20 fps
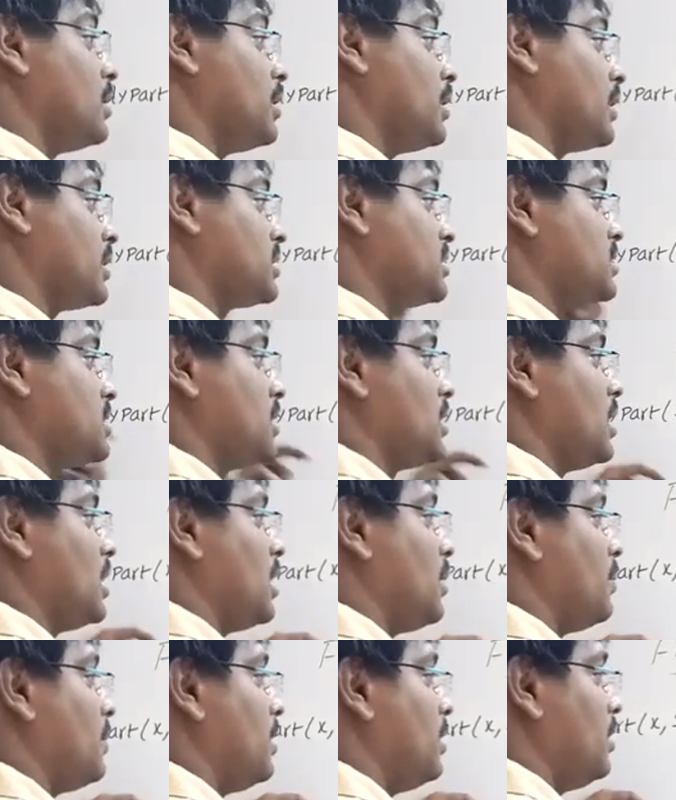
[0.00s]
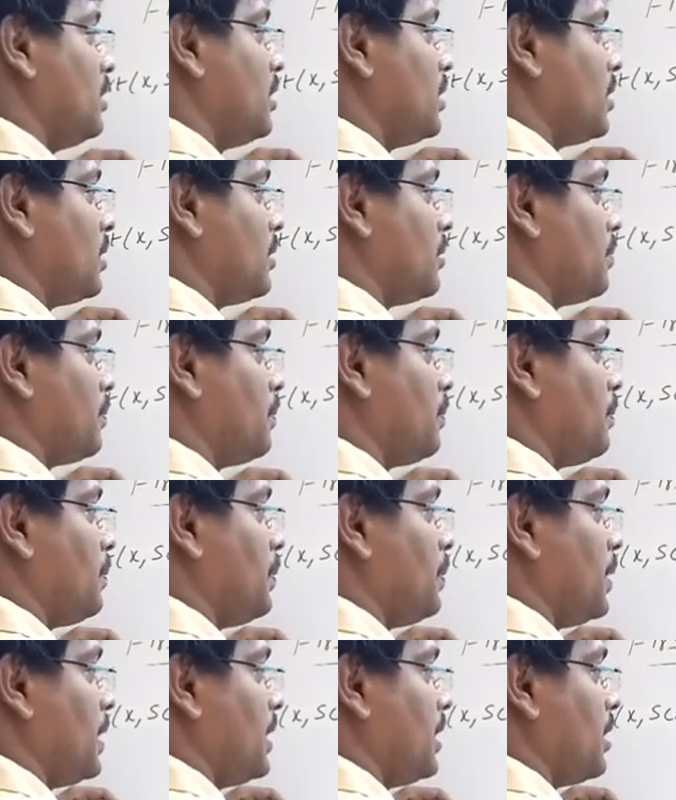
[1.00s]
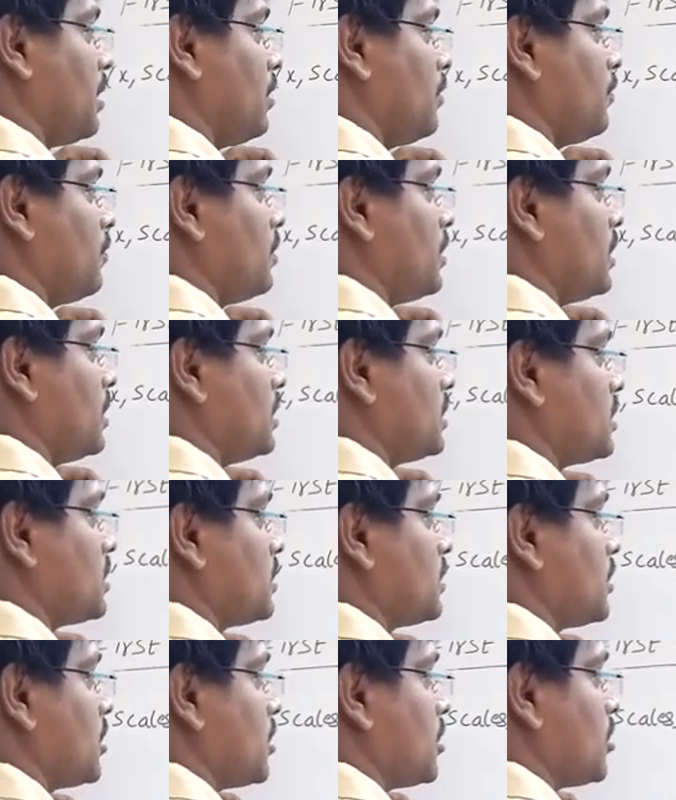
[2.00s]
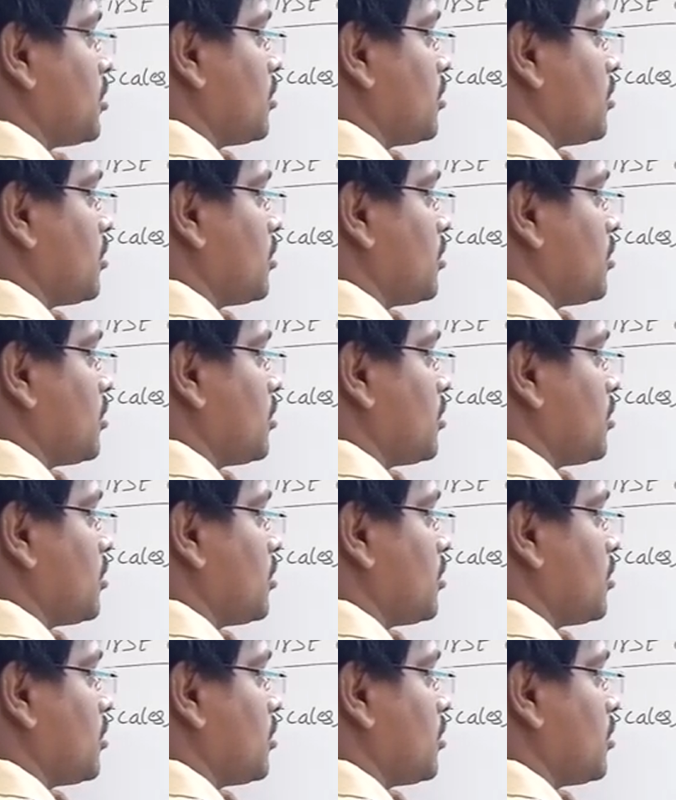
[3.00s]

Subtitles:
x comma pair of gills.